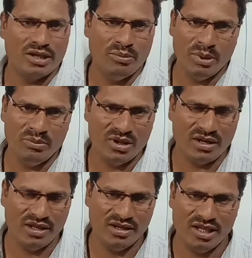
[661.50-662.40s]

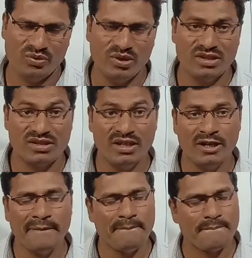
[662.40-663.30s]
remember, and that one is
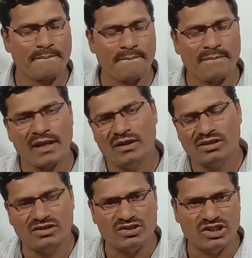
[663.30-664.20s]
there,
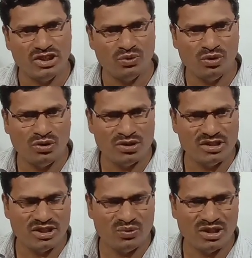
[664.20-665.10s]
jivo
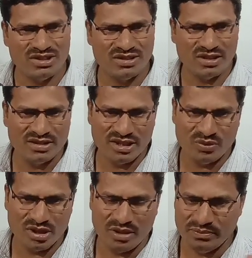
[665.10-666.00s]
jivasya
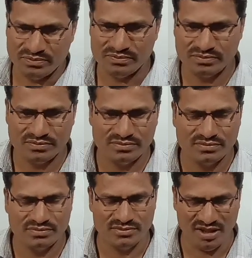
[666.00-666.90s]
jivanam.
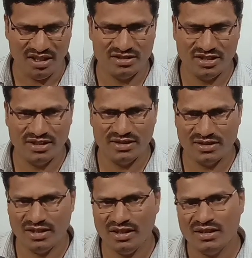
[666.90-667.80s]
Next thing is
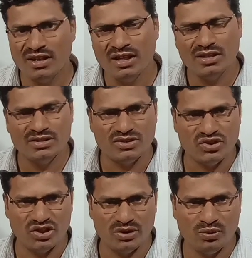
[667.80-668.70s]
there,
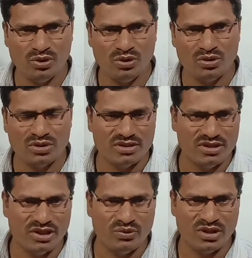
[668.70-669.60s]
jivo
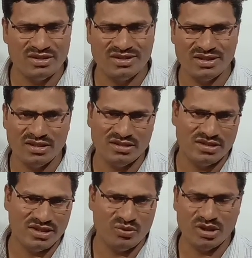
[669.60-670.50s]
jivasya
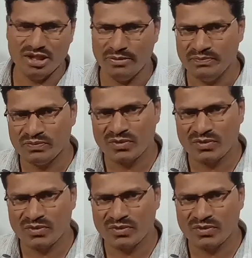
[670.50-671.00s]
jivanam.